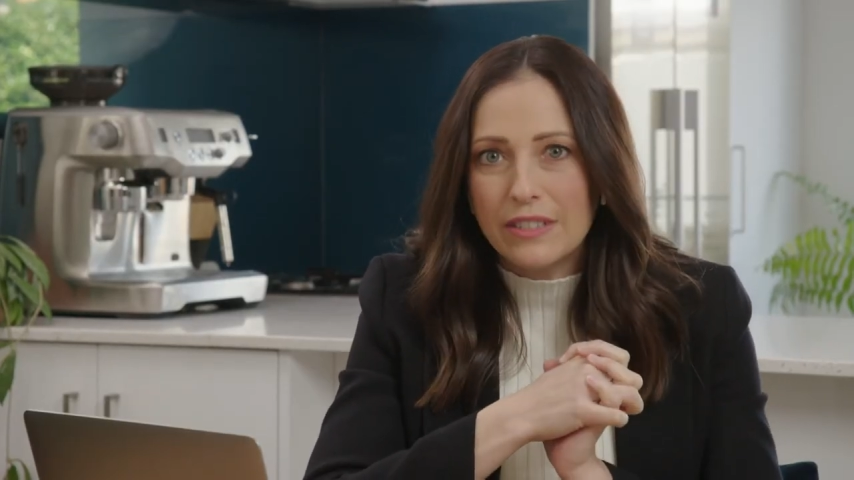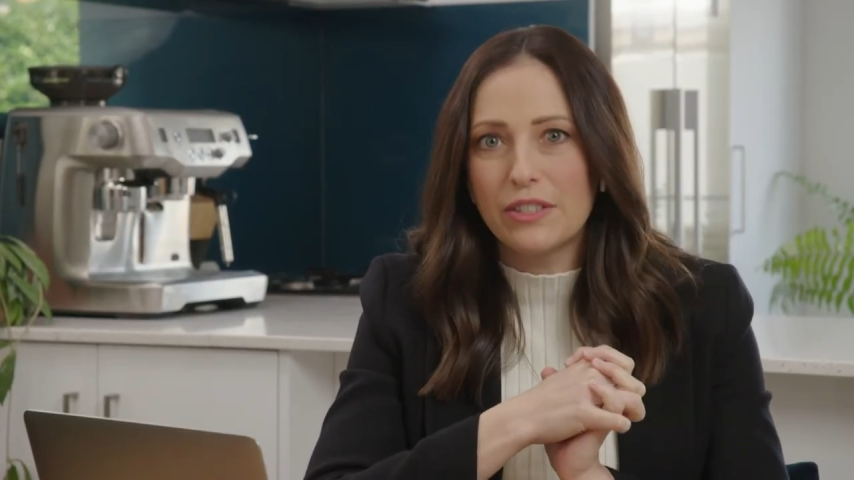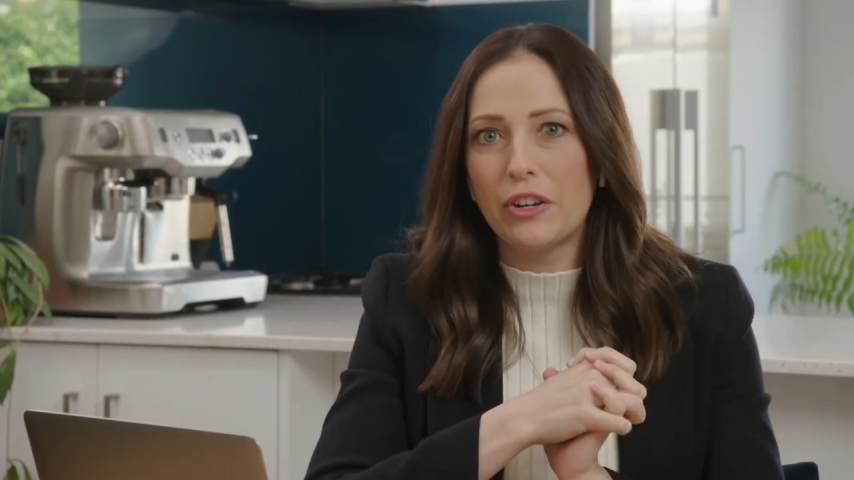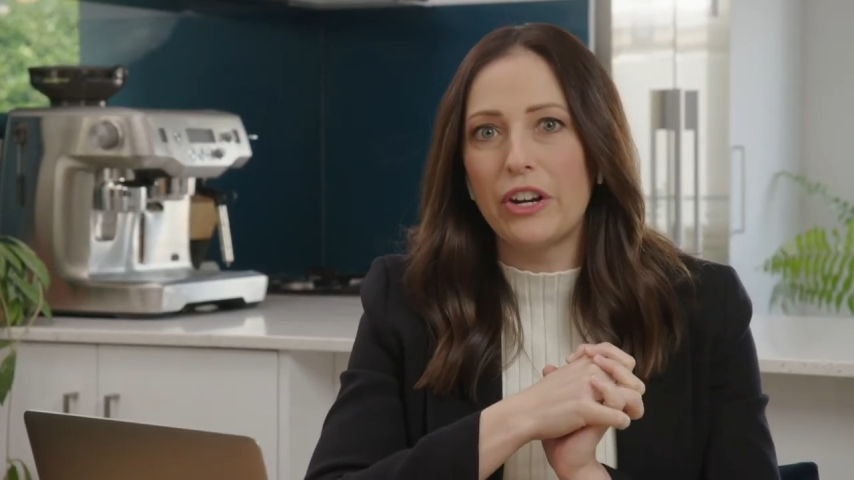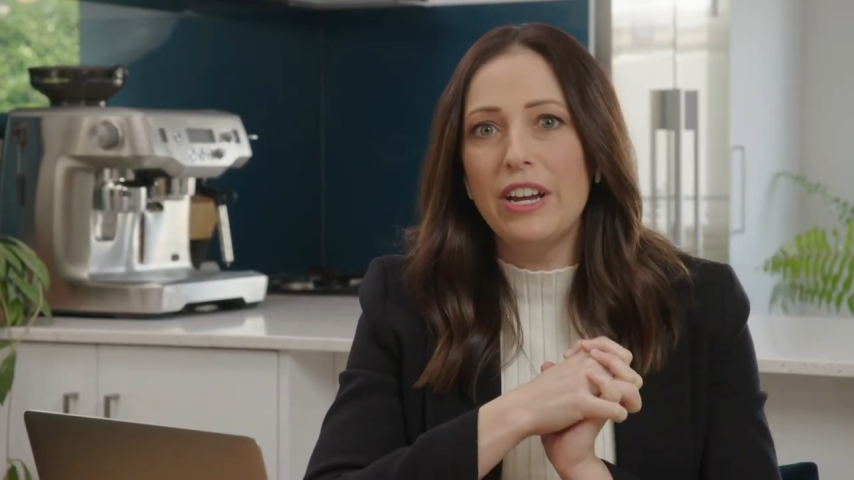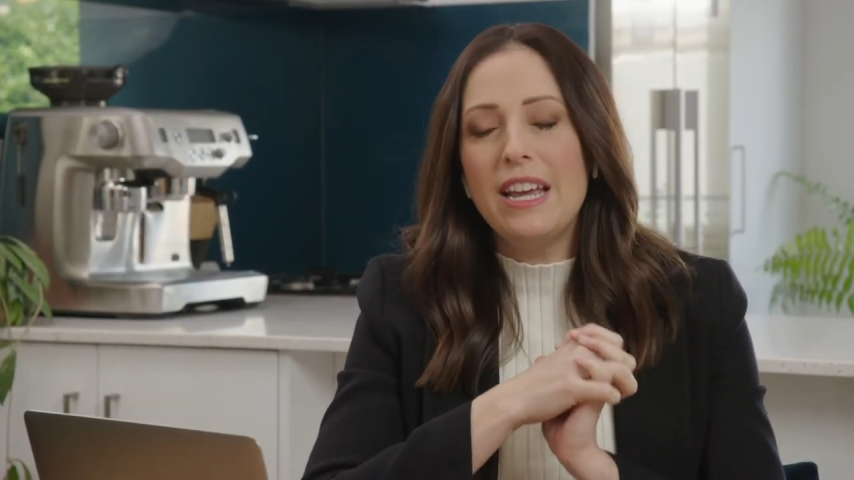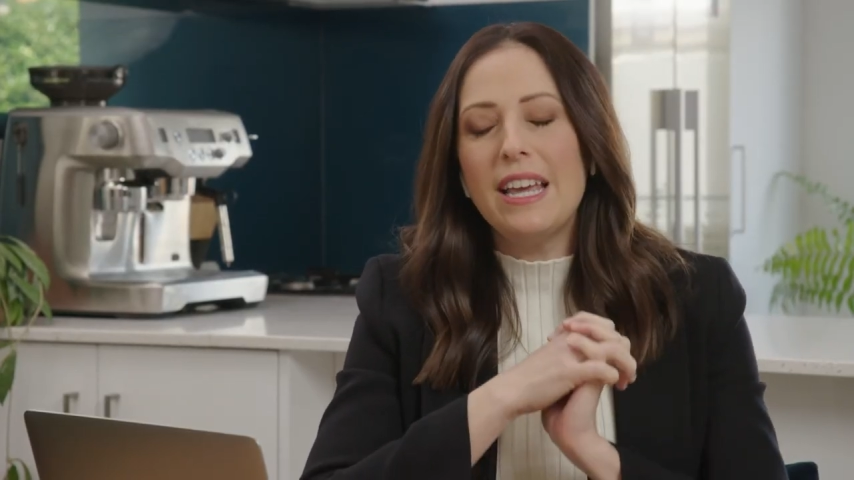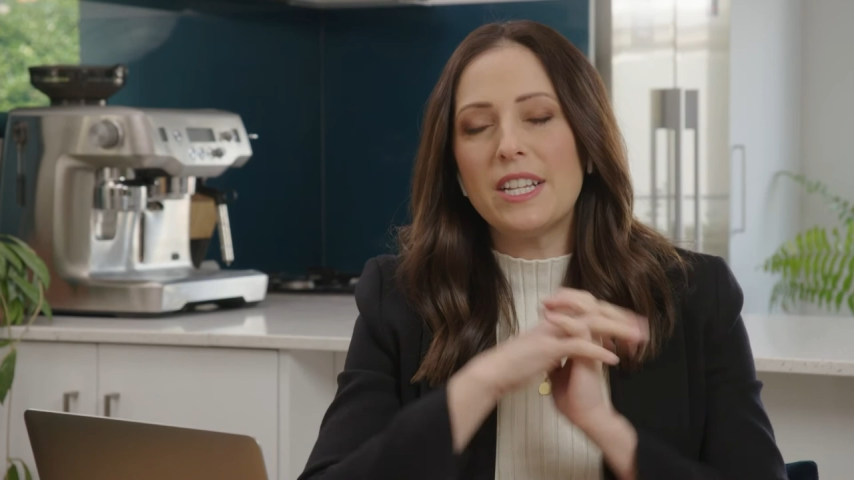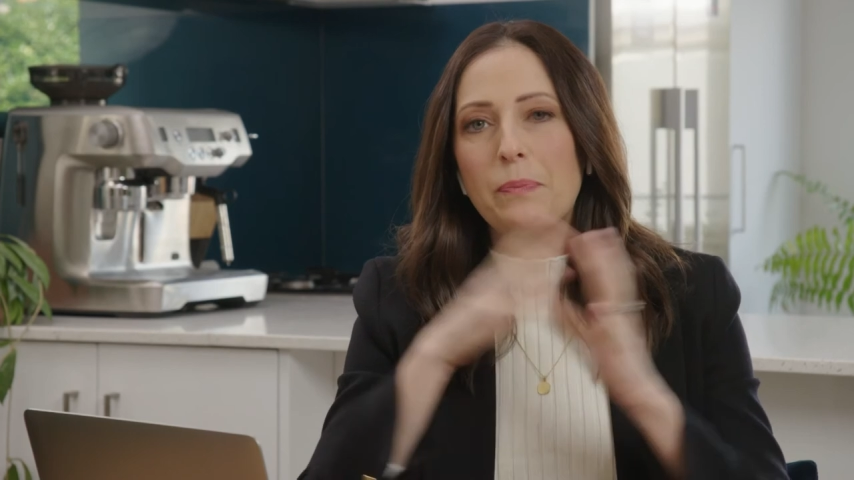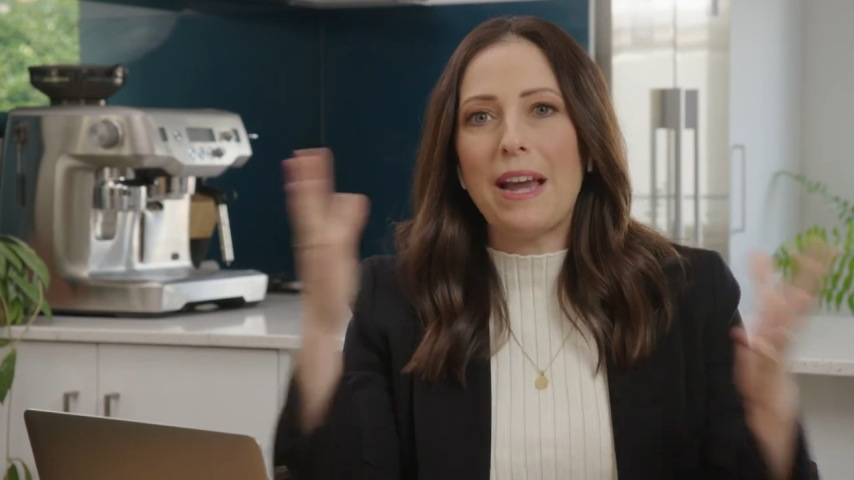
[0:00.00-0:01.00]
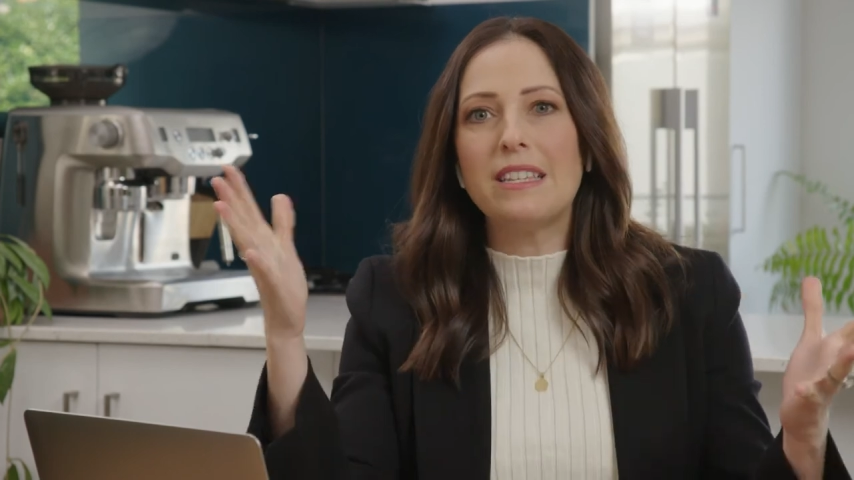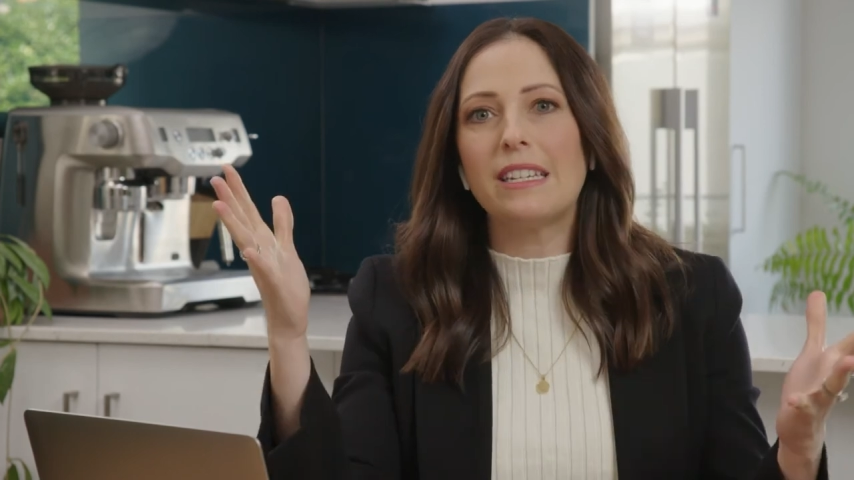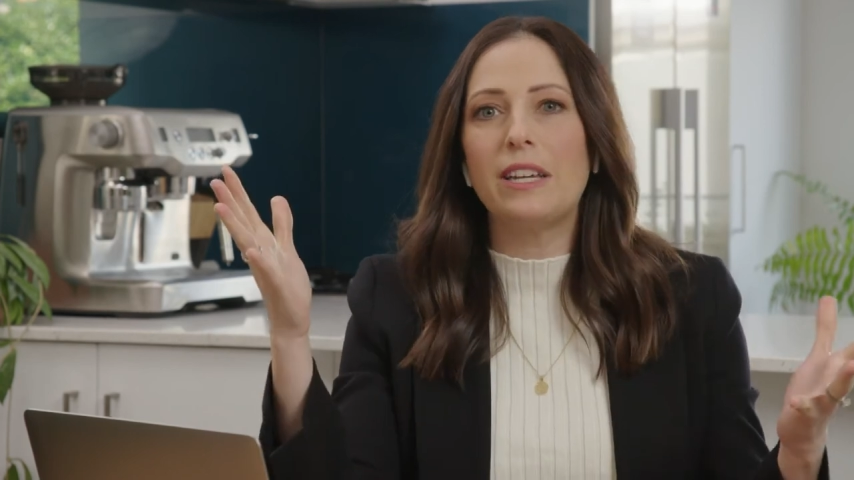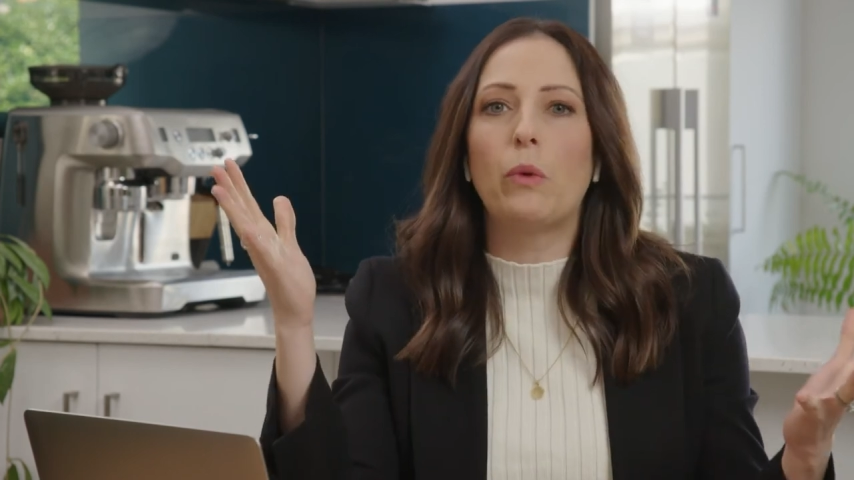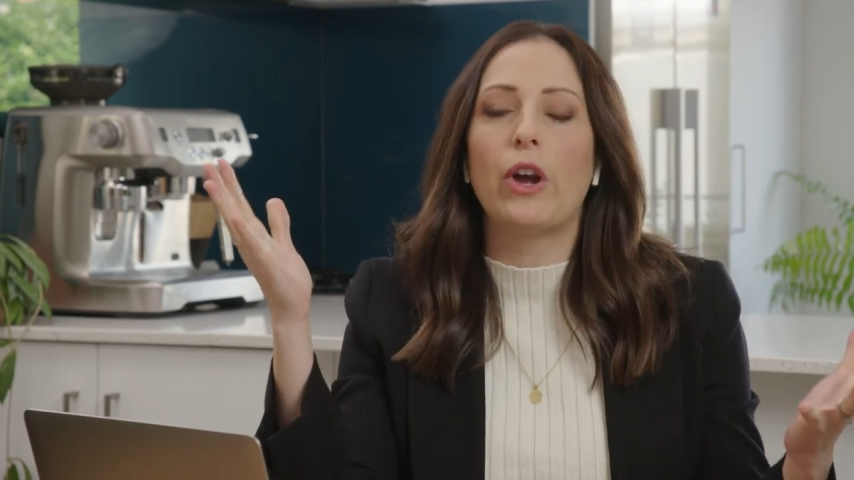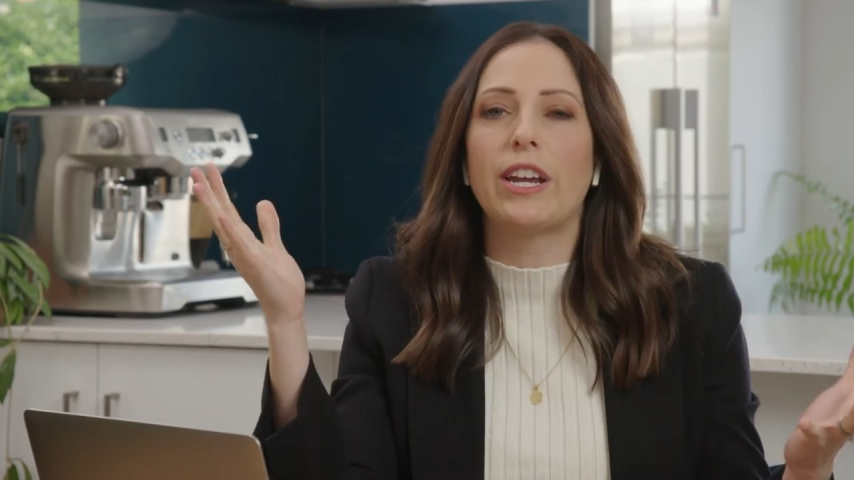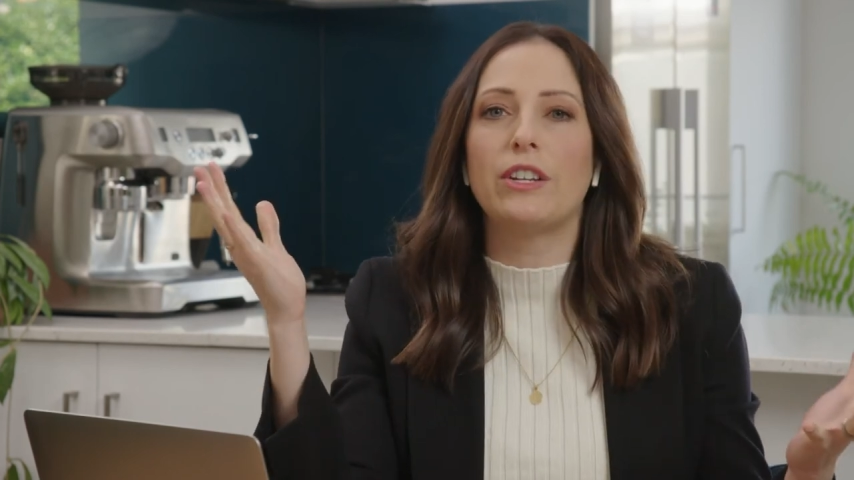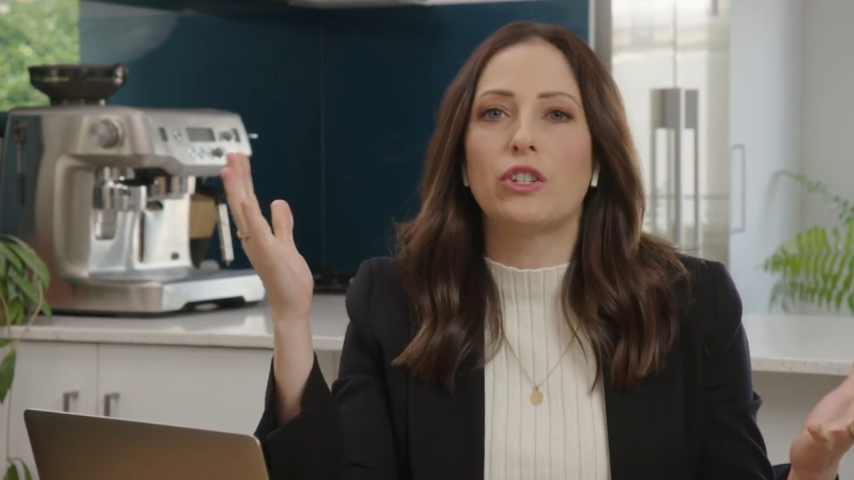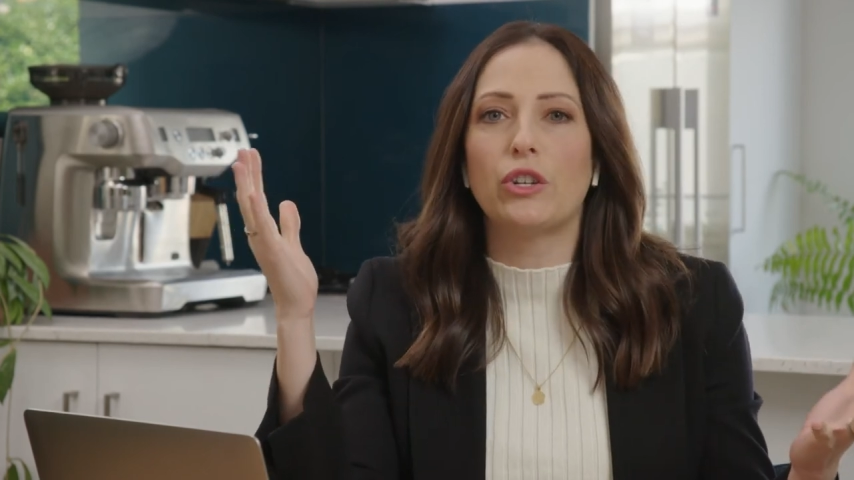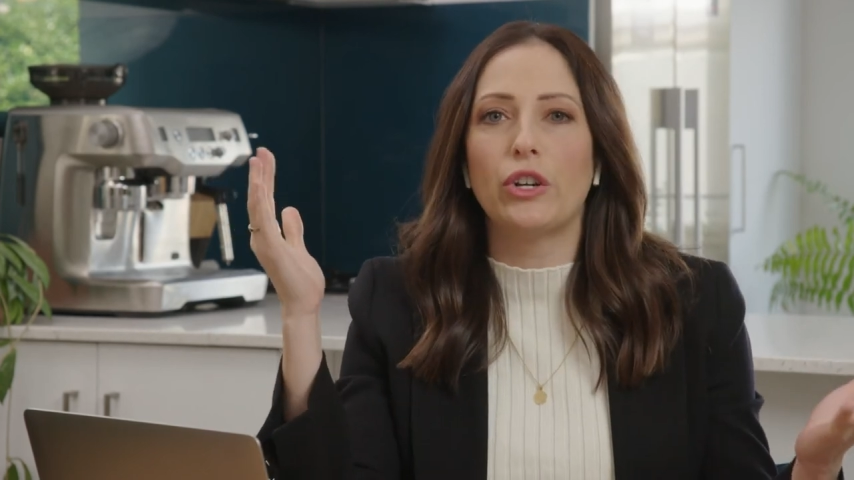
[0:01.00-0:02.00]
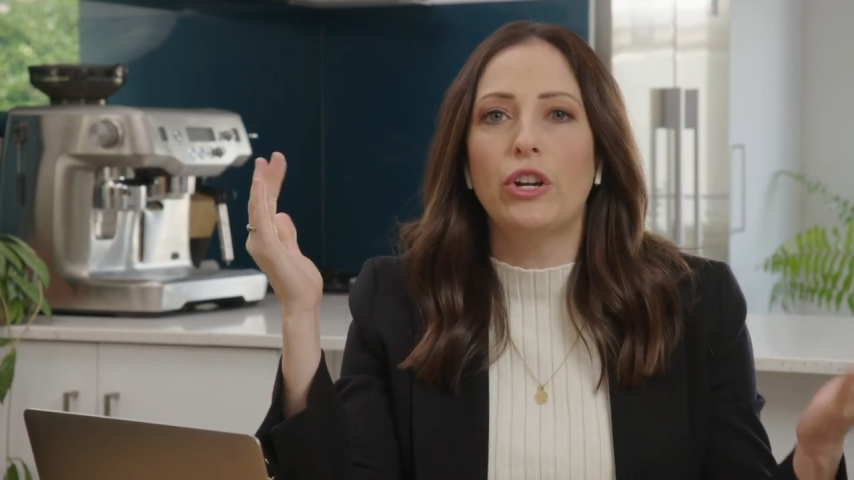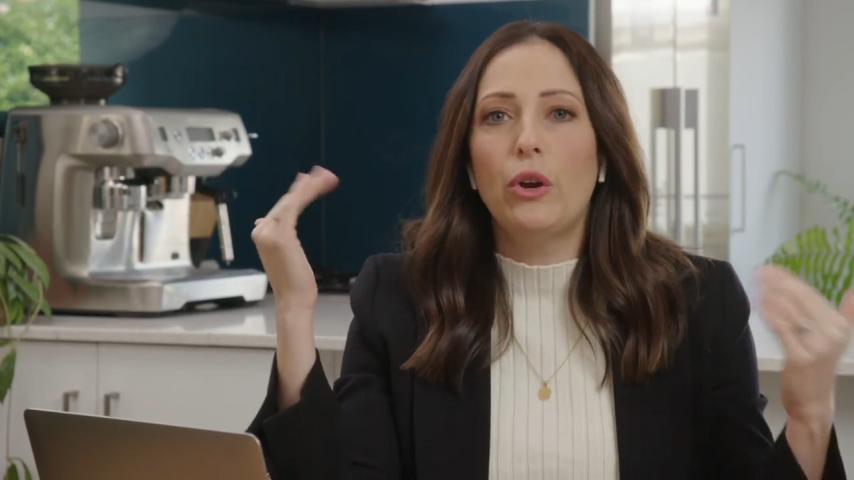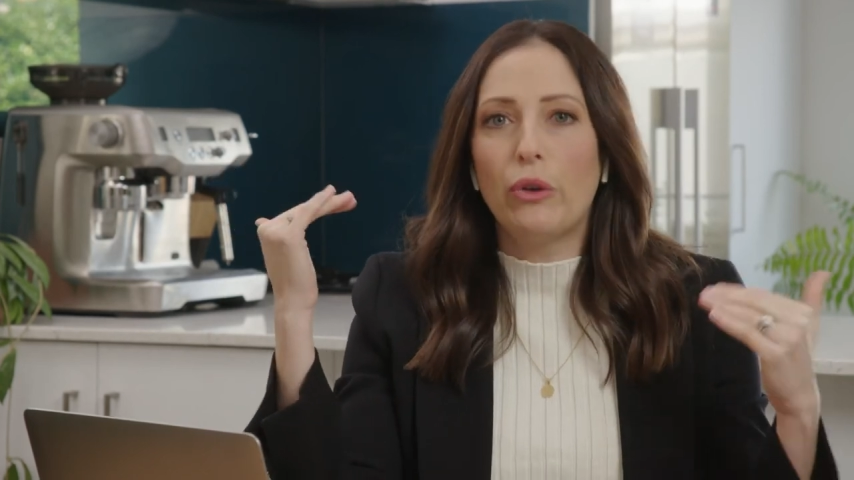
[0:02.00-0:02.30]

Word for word: So it's basically working to